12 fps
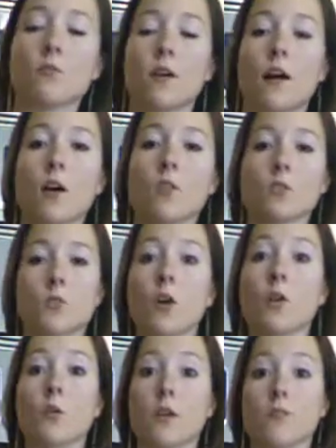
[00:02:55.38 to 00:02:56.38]
how
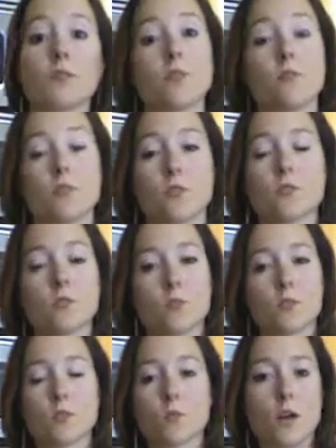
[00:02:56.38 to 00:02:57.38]
strong you want to flavor your soup
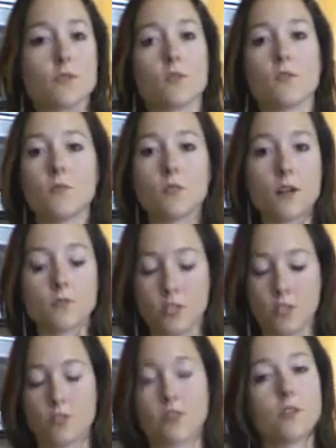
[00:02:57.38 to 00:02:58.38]
as well. So if you love
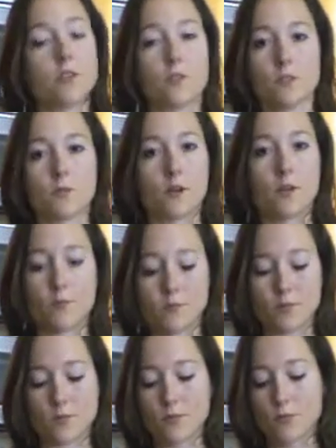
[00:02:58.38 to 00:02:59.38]
ginger, you're welcome
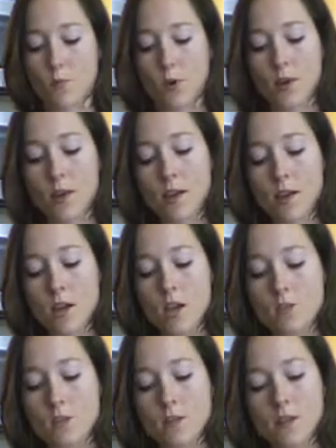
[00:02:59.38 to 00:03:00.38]
to use more.
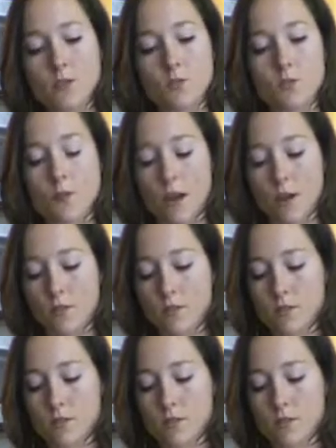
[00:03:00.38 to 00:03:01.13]
So I'm going to do about